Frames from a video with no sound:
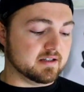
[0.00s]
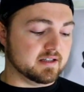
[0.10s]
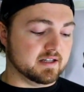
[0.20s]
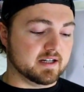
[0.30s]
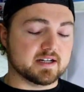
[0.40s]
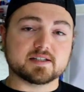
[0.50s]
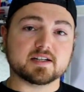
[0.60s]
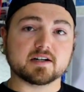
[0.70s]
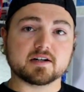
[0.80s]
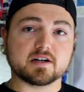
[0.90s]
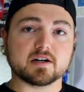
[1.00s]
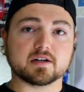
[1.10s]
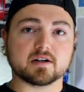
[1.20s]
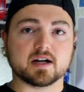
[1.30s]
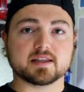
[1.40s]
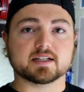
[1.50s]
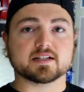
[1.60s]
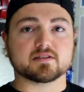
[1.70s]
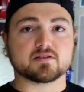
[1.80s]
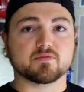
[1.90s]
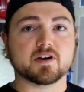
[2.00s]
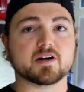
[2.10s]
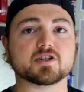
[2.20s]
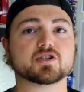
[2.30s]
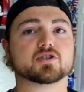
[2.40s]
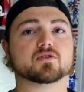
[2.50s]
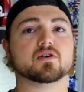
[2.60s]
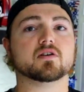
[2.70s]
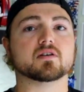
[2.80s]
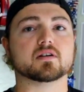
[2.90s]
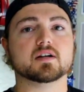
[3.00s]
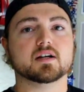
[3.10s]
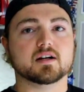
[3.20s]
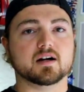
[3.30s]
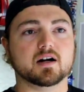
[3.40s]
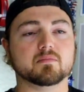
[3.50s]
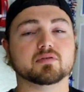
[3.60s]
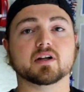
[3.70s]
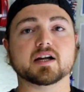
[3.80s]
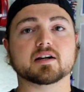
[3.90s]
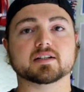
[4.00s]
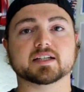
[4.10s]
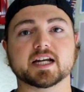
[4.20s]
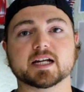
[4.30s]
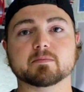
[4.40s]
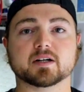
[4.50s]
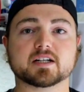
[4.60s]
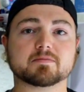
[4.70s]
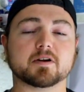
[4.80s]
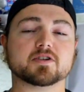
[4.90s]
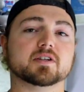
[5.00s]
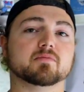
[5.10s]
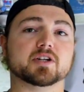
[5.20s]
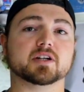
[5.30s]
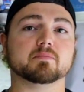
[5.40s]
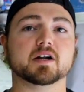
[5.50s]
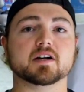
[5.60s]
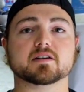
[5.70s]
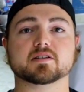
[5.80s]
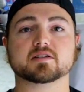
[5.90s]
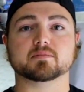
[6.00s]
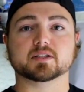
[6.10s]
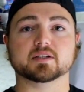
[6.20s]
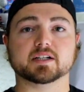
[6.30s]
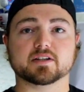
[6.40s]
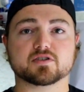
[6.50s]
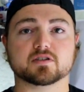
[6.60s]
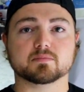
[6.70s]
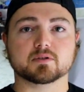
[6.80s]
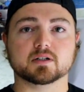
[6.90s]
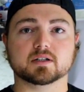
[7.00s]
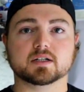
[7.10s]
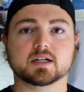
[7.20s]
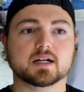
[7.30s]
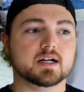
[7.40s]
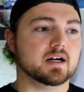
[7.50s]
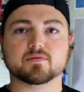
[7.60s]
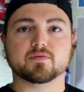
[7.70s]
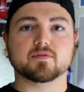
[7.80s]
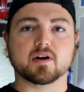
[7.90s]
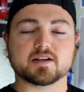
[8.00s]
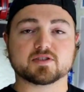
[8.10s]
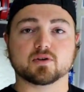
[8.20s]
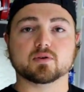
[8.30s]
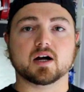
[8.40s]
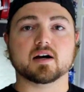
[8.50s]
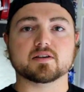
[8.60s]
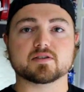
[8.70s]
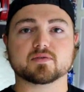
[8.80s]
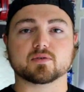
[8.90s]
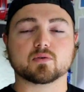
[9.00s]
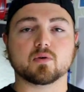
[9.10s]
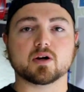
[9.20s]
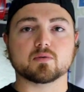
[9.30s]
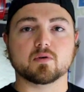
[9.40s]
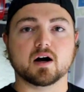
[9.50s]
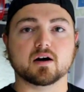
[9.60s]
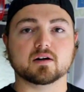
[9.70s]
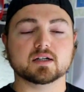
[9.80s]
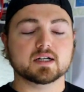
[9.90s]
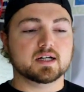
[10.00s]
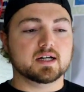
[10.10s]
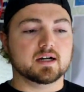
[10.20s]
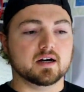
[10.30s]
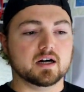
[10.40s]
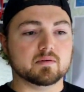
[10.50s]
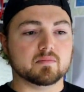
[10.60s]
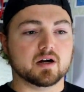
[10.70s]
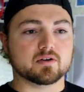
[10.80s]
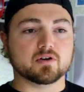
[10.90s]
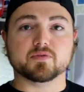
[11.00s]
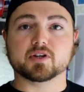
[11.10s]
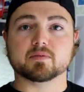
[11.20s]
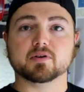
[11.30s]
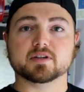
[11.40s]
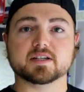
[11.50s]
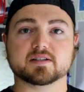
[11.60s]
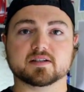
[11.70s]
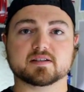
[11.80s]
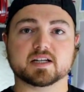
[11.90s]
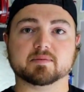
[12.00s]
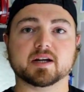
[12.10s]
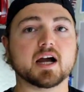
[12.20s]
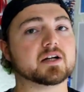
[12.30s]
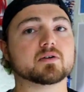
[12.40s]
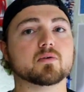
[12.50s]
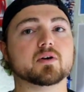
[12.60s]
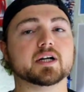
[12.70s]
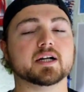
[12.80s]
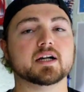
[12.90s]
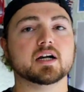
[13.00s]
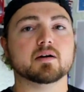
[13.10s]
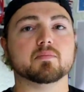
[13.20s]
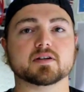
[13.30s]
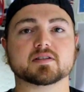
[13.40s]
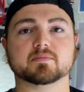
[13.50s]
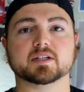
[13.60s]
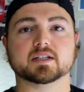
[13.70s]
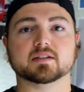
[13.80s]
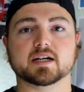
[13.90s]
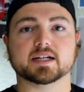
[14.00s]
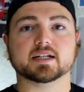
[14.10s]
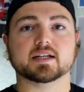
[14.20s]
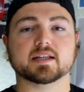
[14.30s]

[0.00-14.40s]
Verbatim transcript: The interior, I think, is a very strong player in the game, especially when you compare it to something like the Supra. I sold Hondas for quite a while. I don't know if you can put these in the same category, but something like